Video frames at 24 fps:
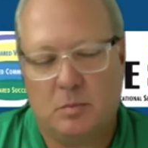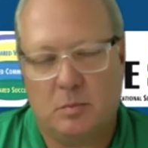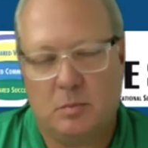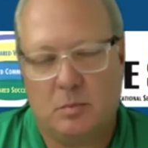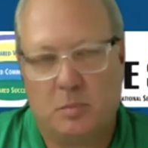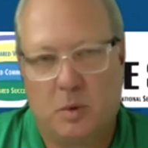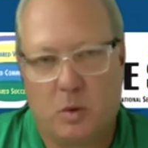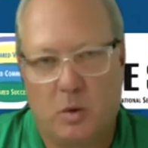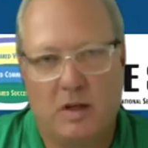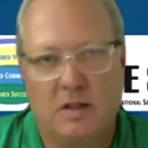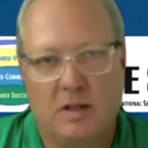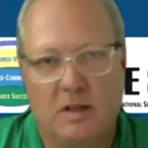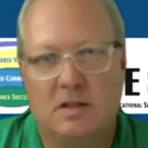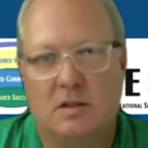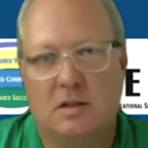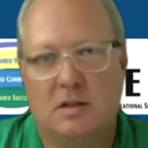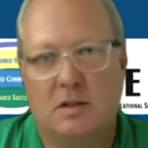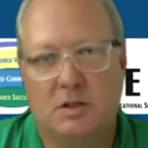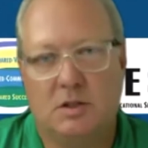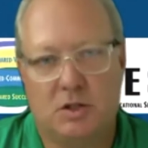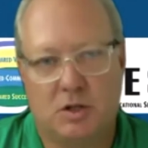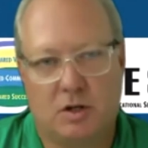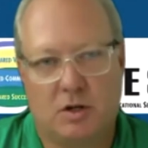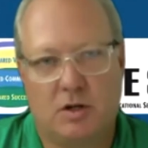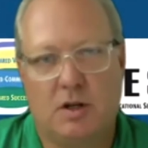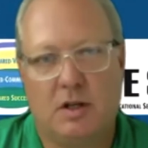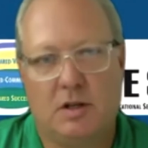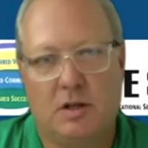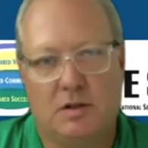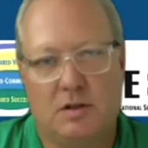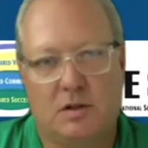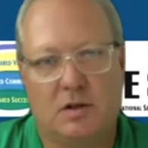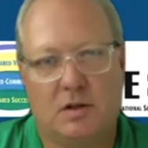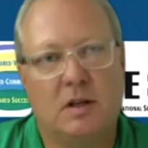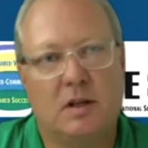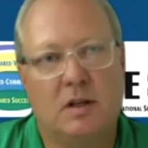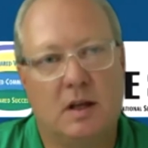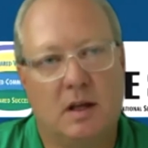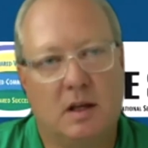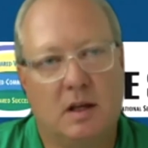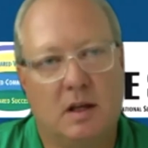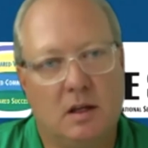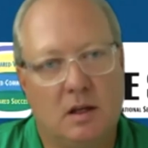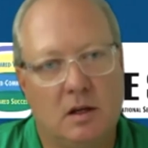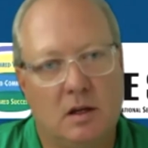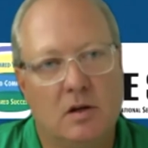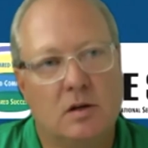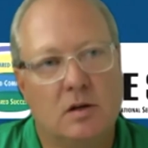points on the journey during that
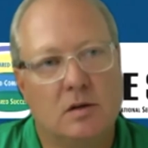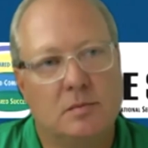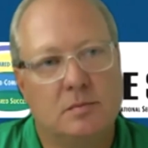year,